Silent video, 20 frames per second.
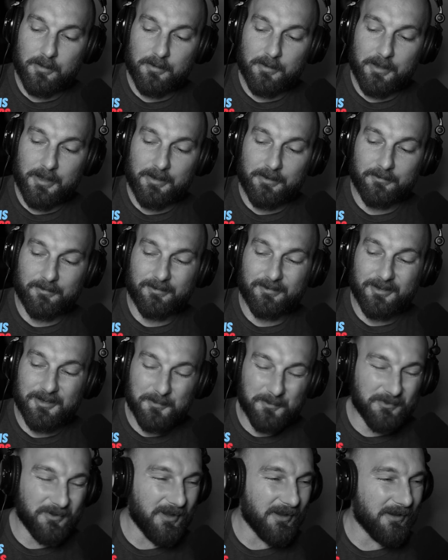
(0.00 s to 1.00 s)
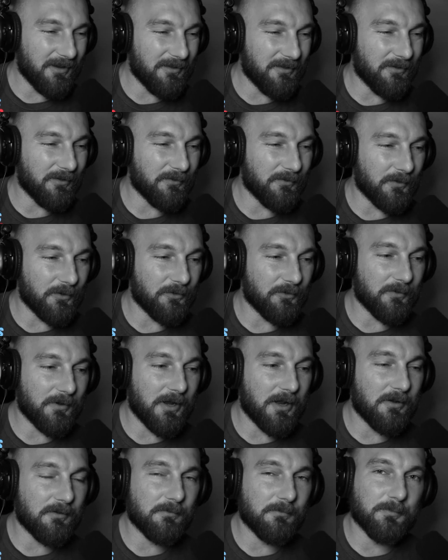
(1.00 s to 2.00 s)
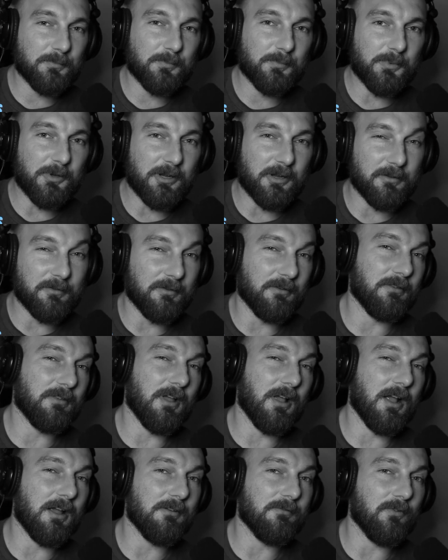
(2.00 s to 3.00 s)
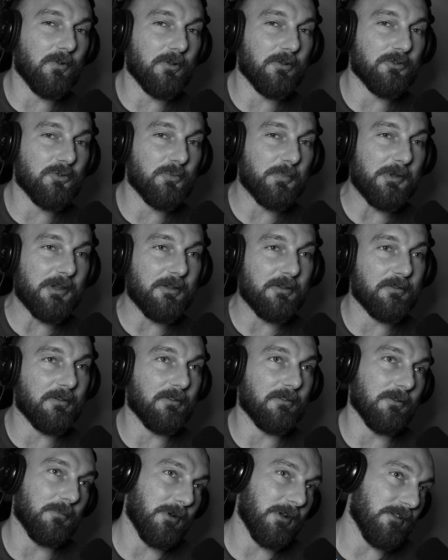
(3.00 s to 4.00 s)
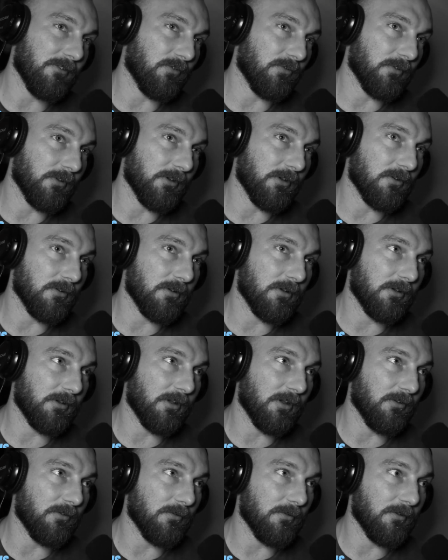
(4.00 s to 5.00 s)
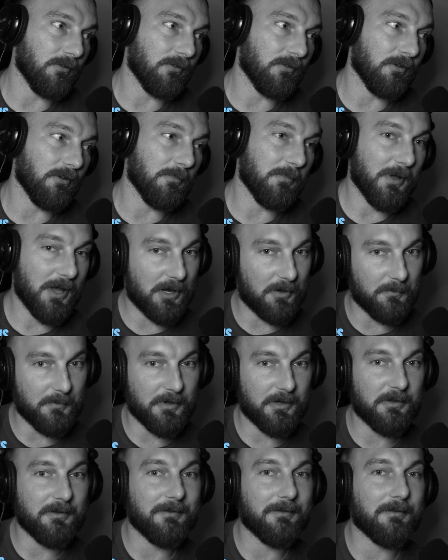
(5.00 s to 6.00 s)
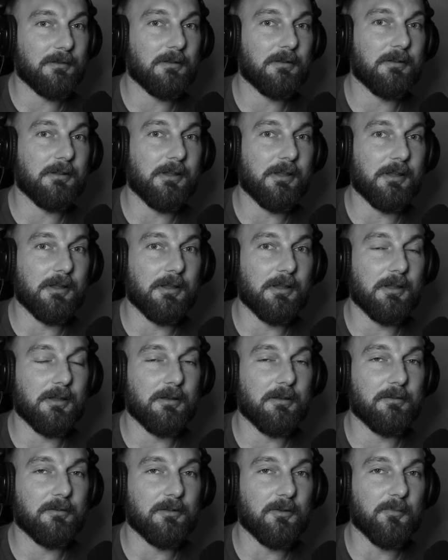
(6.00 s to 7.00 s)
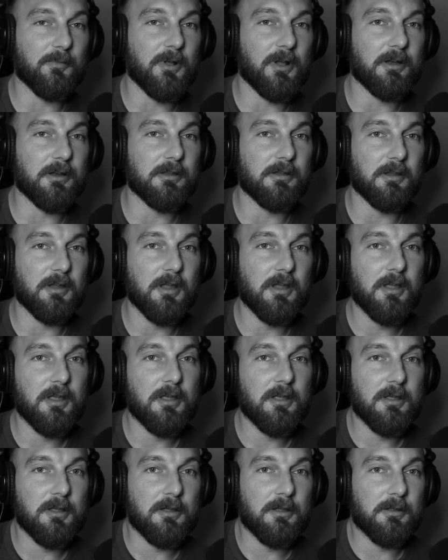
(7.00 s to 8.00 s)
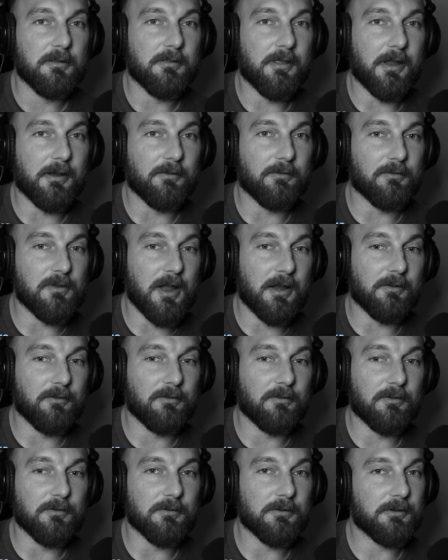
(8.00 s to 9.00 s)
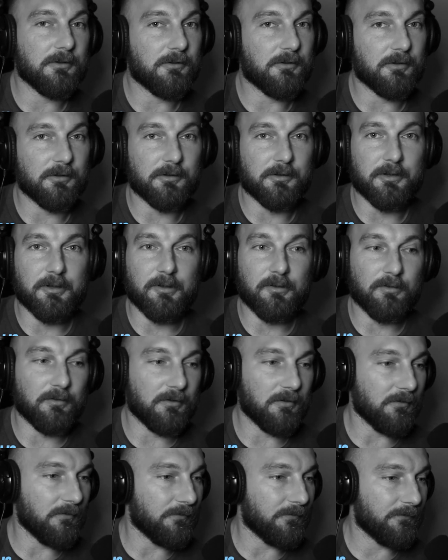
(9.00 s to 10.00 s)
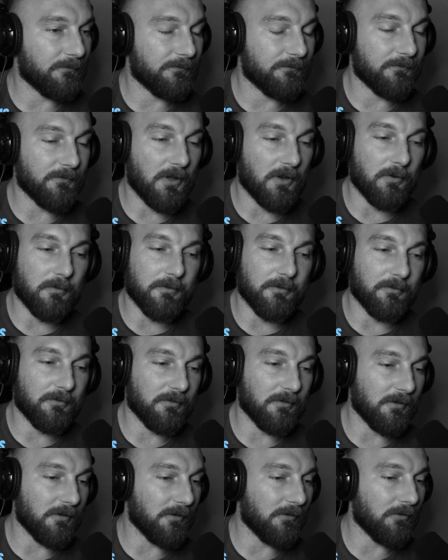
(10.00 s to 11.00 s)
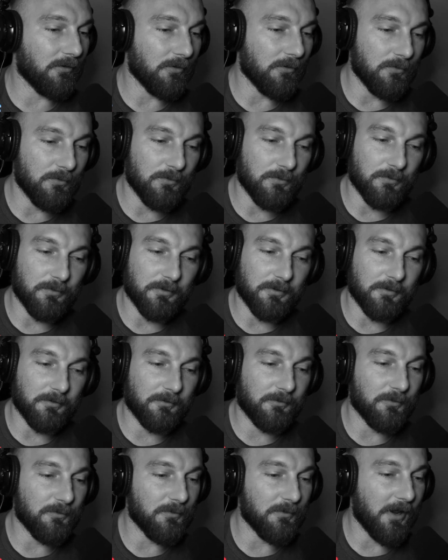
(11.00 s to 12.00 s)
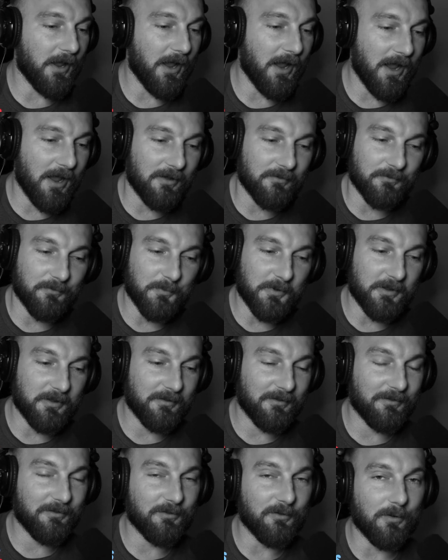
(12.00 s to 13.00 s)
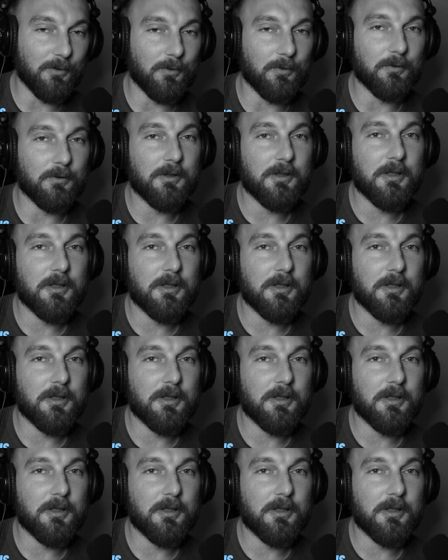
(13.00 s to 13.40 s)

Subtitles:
it seems like in this first round, because it's the high volume piece and somebody that's really good can do this in about a minute. And somebody that is not as good could easily funnel this into 2 and 2.5 minutes. So,